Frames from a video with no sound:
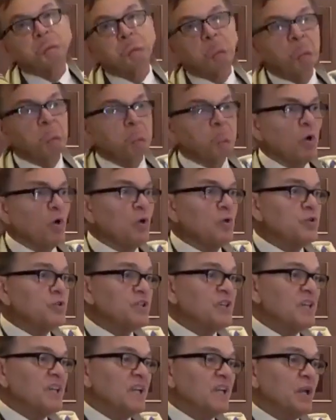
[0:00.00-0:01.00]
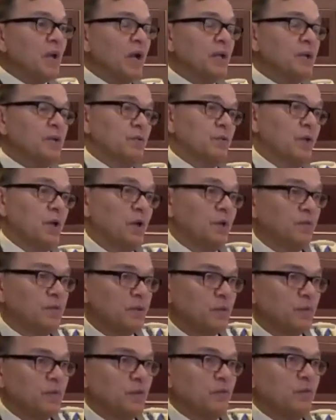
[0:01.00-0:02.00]
merging. I don't know if it'll
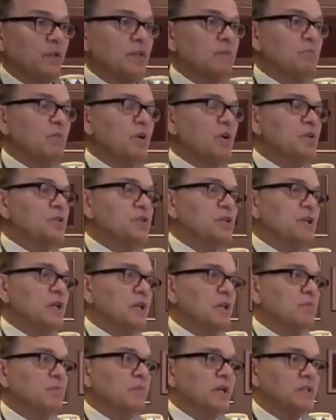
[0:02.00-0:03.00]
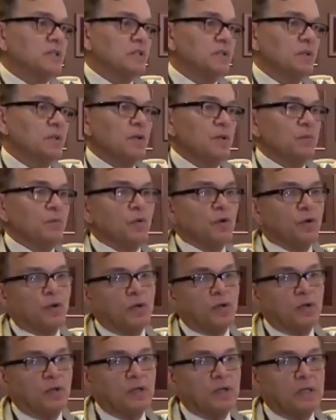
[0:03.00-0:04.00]
be really merging, but
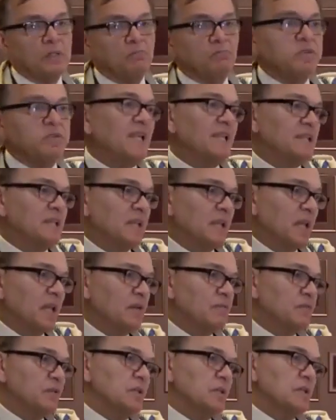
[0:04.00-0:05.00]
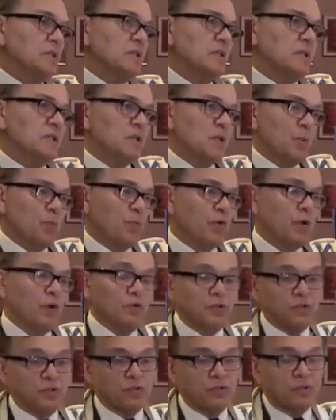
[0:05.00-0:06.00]
more a blending of the
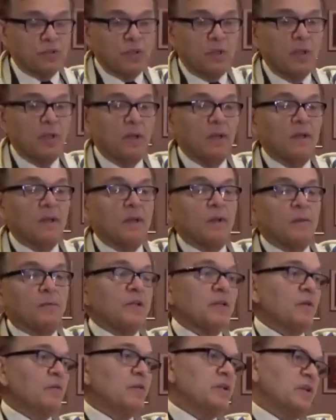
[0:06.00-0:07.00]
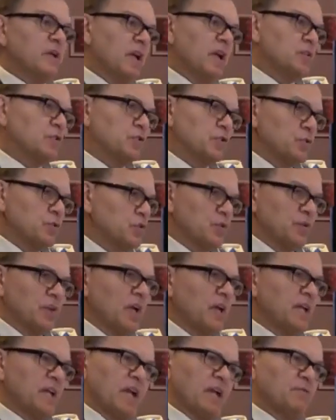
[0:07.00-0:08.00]
approaches. But then when you got Jews, you
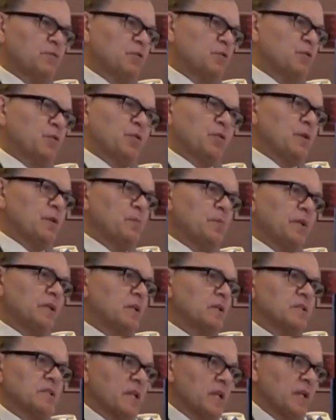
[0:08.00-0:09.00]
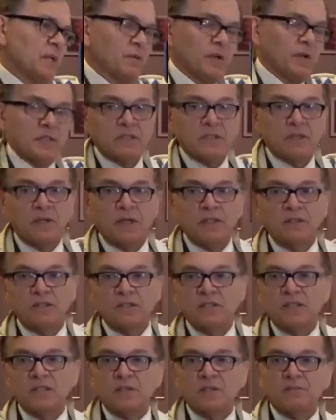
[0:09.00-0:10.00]
got to have two or three opinions anyway, so I don't
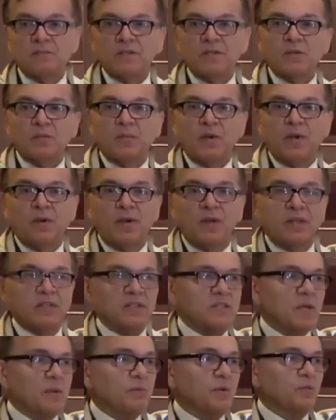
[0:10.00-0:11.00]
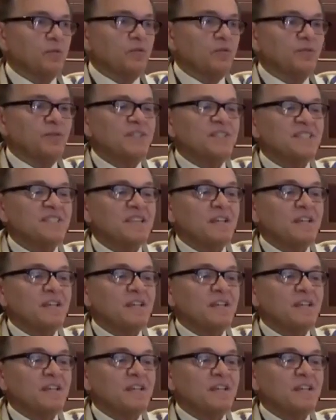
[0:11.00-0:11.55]
see them disappearing as separate movements.